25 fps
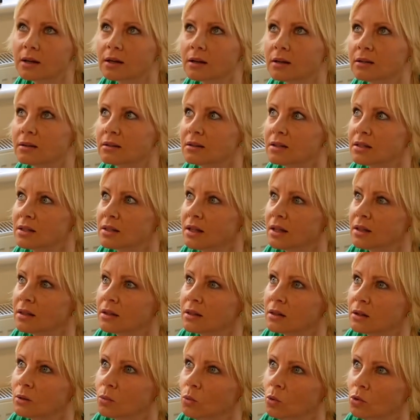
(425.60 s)
and
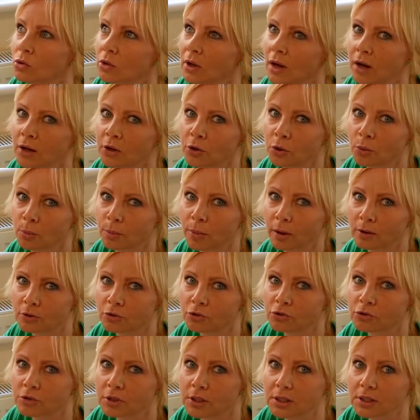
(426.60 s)
understanding what are your
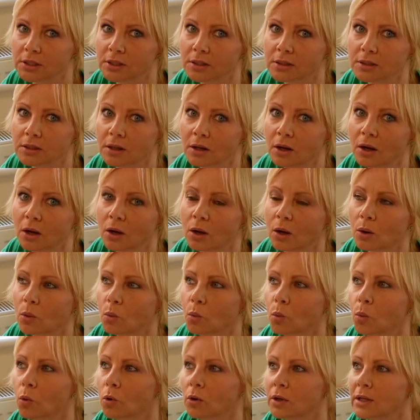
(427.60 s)
boundaries,
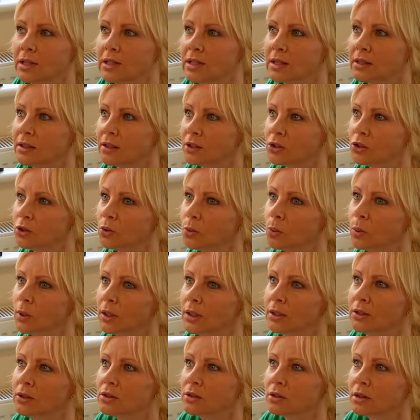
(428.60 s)
what is it that you're
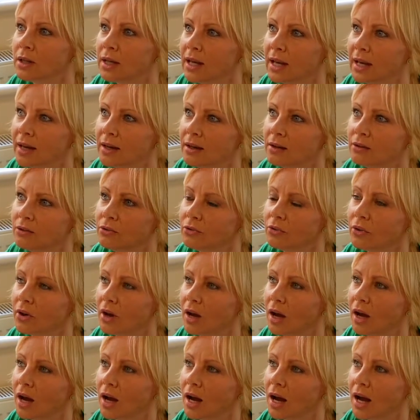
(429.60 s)
willing to give,
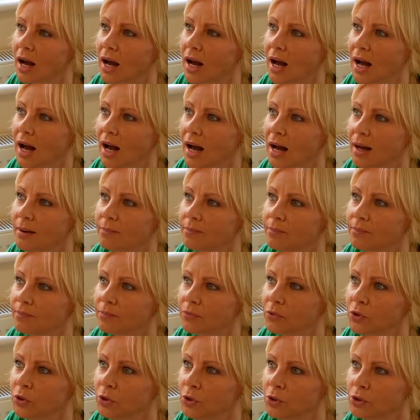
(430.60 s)

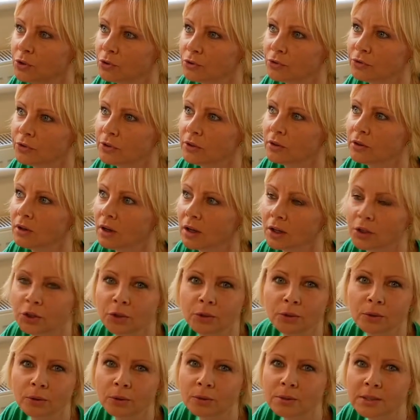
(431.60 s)
and you don't feel like
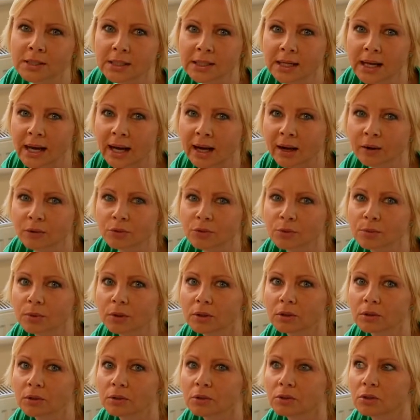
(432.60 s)
you're losing out
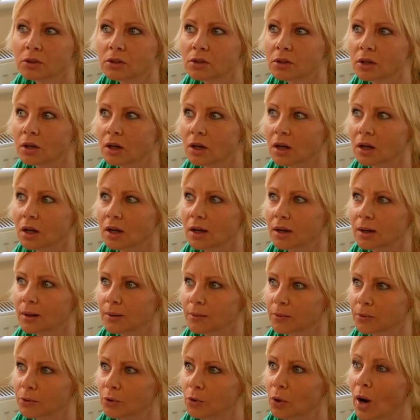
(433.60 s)
because
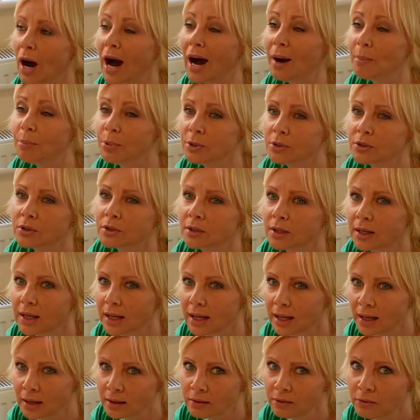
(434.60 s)
you're happy to
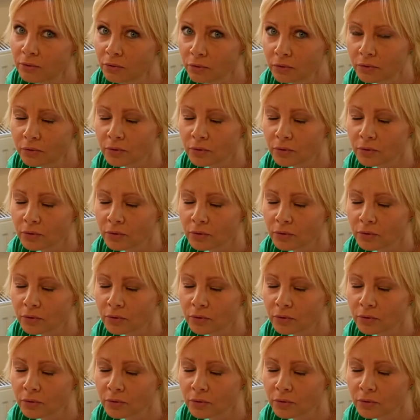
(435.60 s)
give,